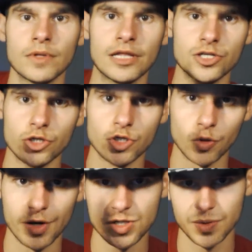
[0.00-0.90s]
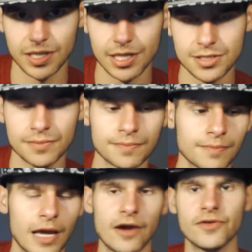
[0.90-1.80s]
It's your choice with this.
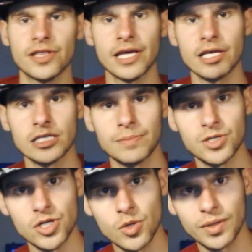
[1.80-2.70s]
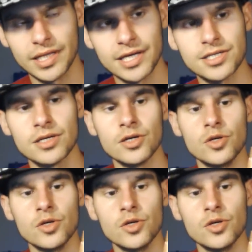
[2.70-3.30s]
Everything is up to you with this.